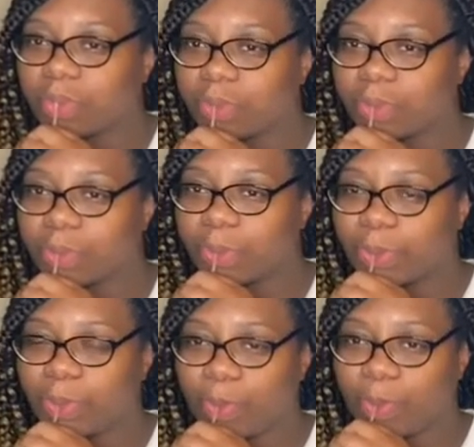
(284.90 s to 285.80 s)

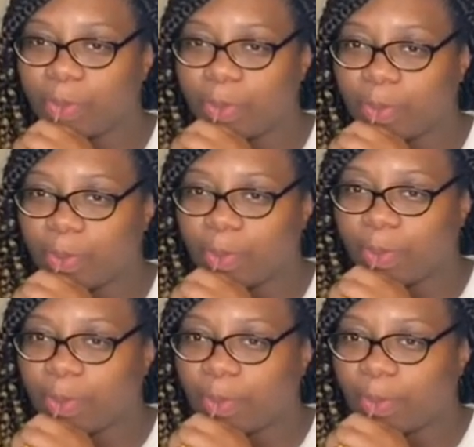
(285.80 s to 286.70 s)

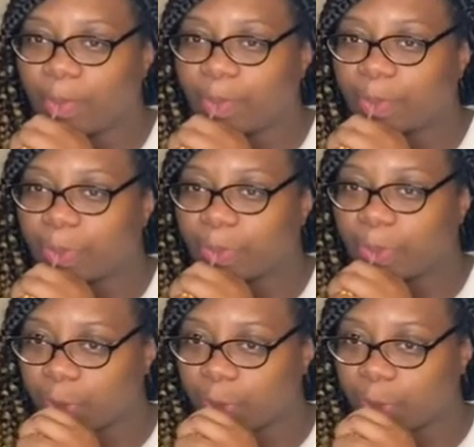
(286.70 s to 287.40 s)
The person shown says nothing.